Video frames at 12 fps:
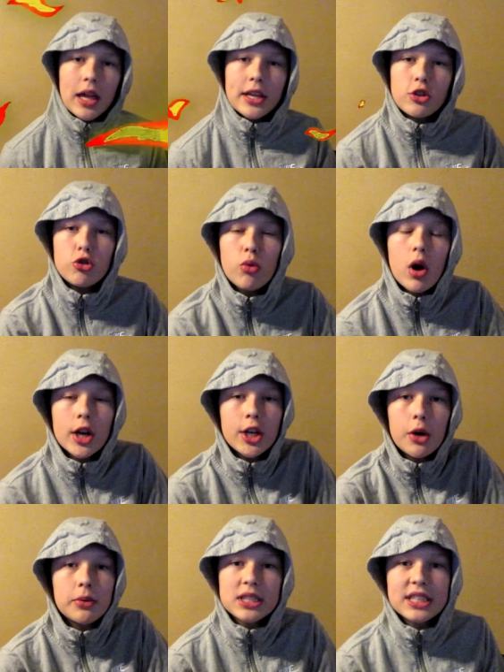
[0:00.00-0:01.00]
Like, you already
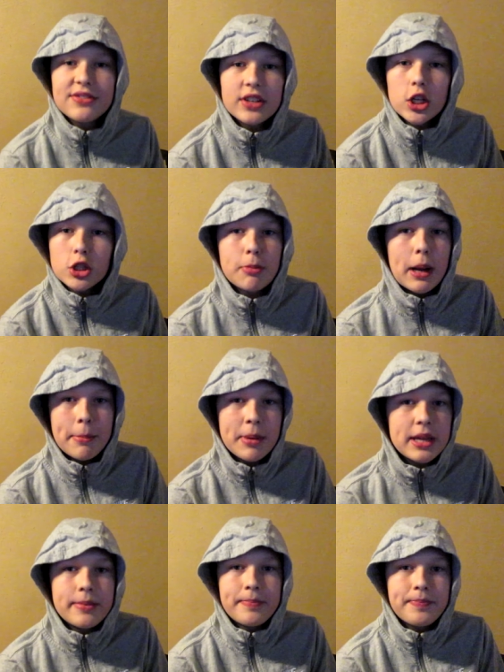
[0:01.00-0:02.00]
know what this video is about to
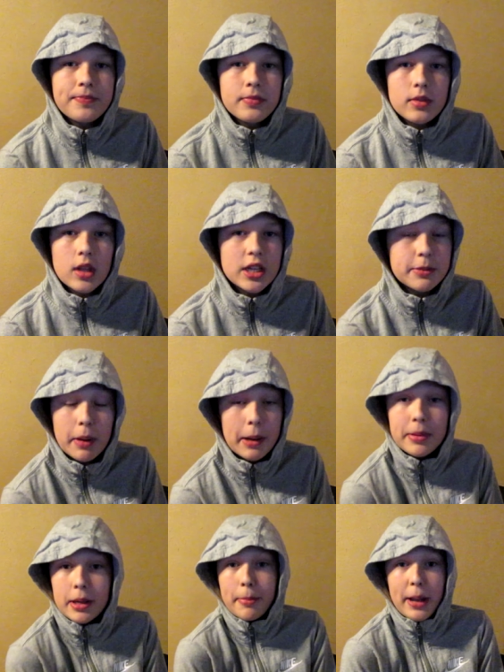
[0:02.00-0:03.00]
be. It's about to
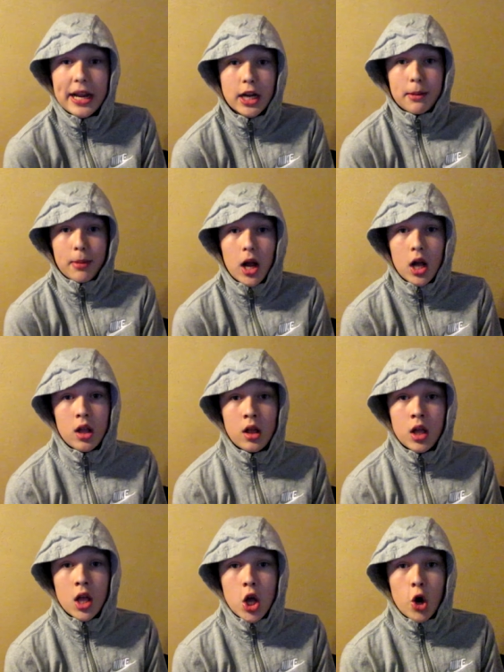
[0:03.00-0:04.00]
be a banger, bruh.
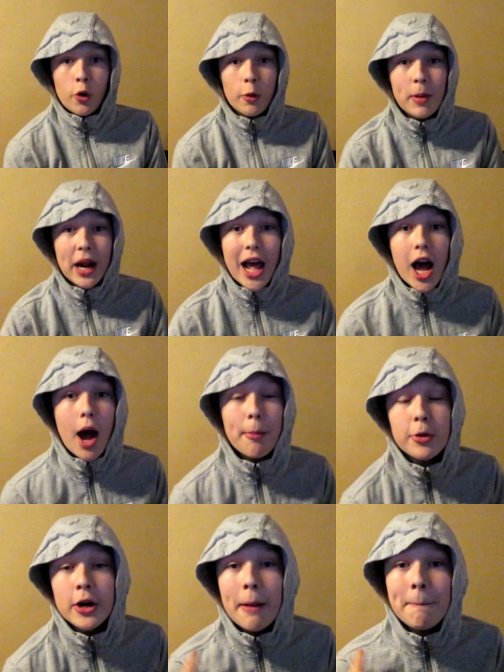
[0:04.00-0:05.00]
We about to hop
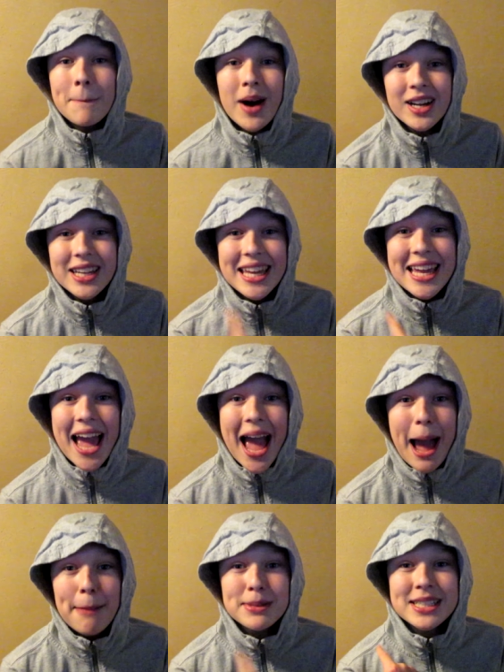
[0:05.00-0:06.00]
on the monkey
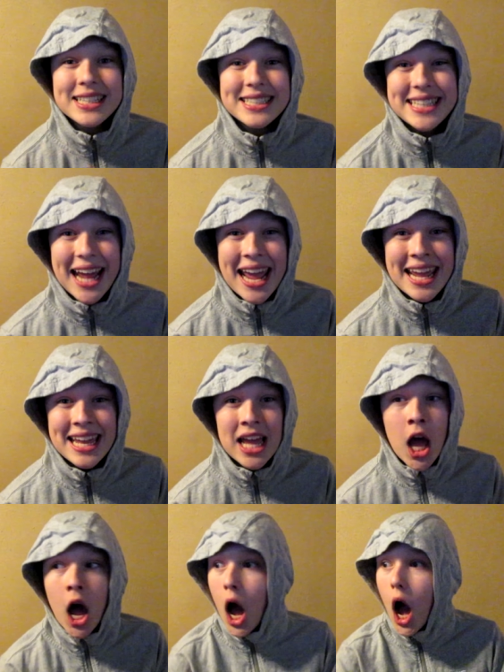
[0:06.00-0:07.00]
app today,
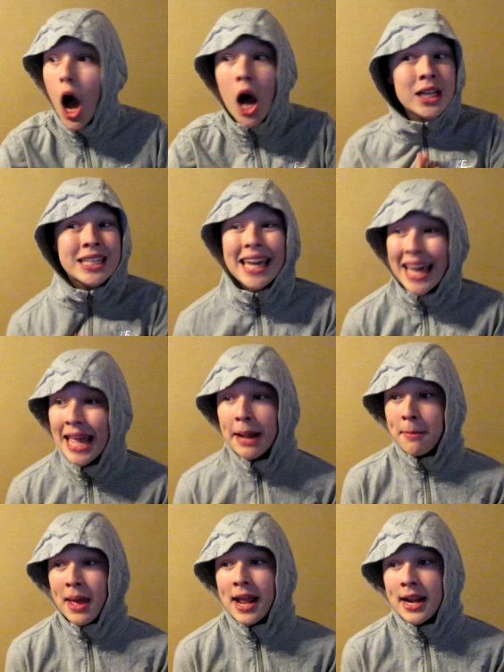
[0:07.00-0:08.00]

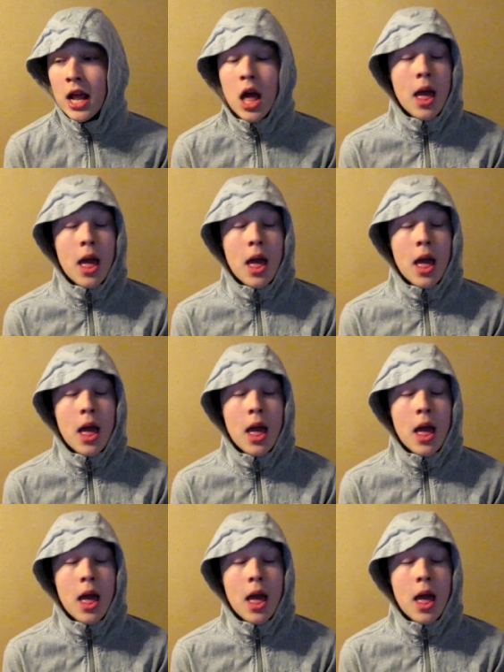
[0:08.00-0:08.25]
again, man.